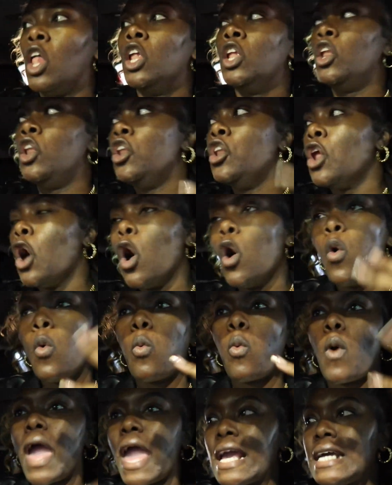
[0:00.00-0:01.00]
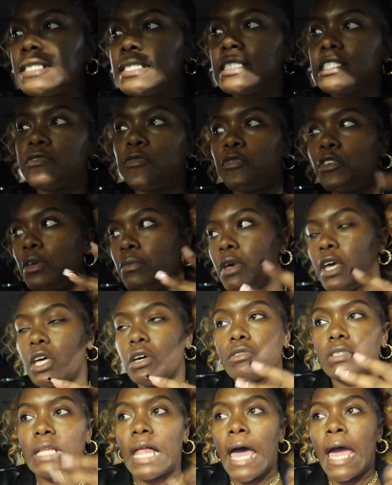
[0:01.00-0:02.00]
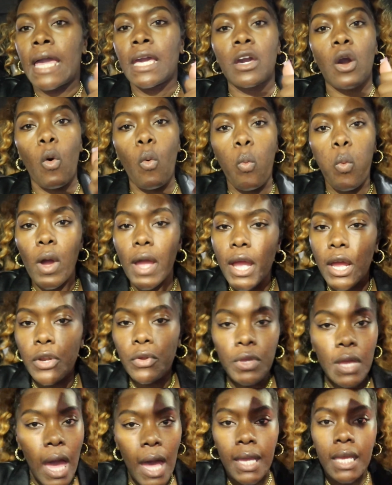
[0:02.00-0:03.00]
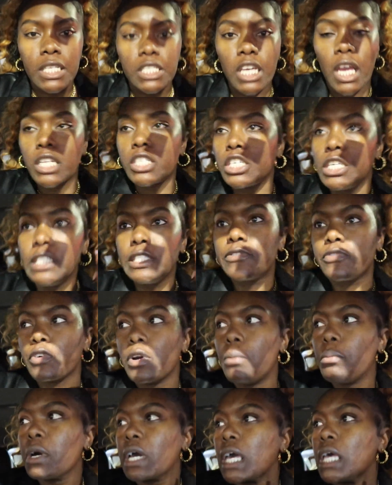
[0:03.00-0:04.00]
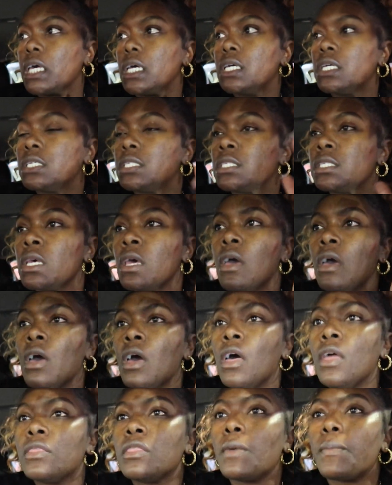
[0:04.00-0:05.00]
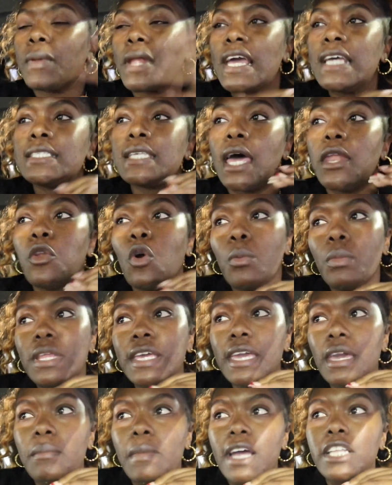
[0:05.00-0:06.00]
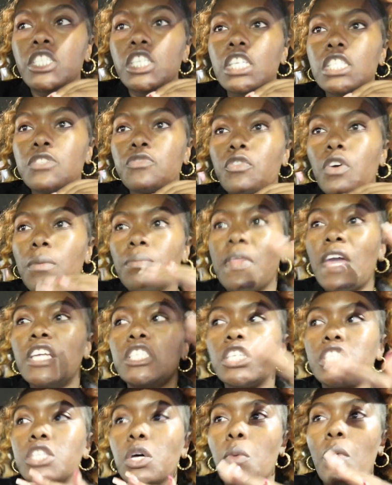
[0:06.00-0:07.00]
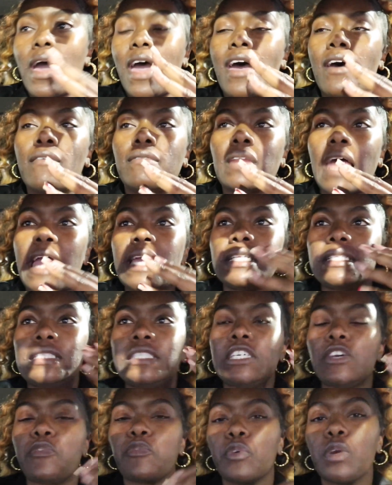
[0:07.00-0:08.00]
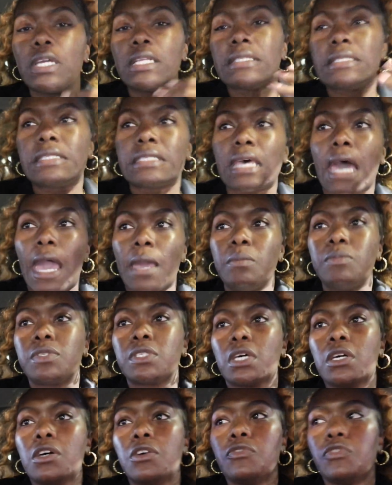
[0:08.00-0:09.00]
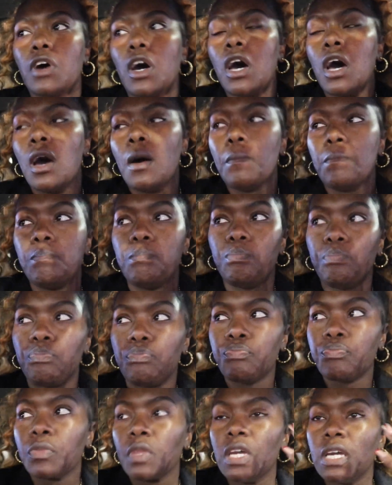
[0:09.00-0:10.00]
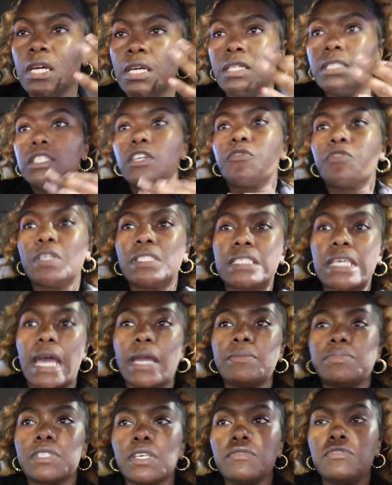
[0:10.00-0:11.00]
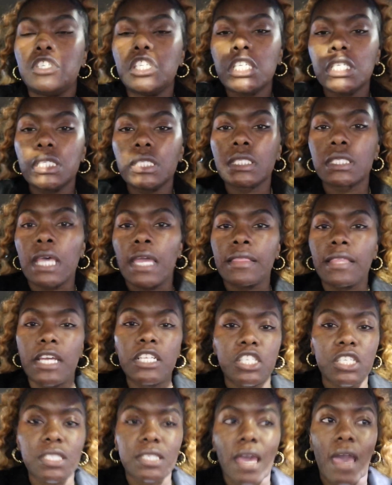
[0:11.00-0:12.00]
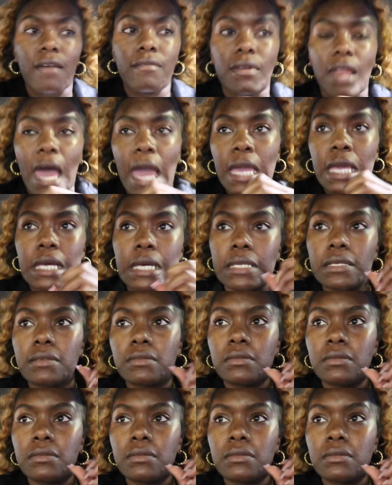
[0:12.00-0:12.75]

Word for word: no waist females. Like where do y'all get y'all jeans from? Because the place I normally get my jeans from, they just don't have like different types of um different types of jeans. Like they just have like